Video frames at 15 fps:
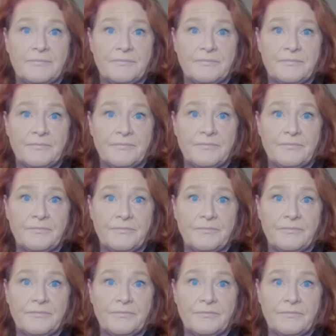
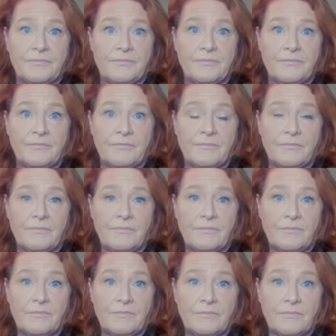
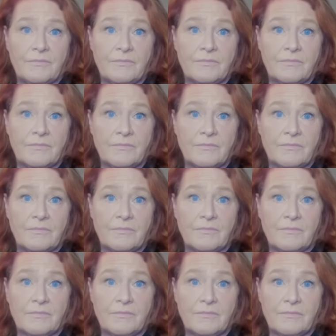
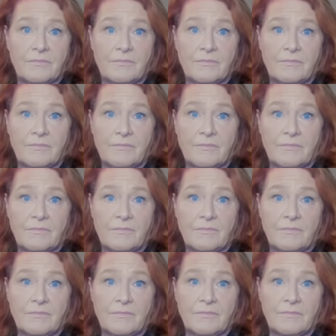
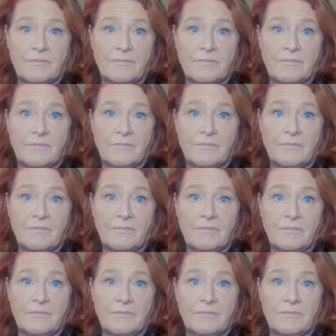
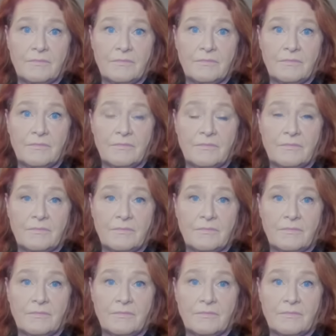
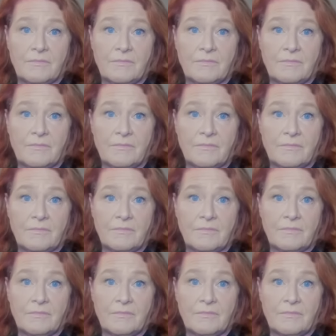(silent)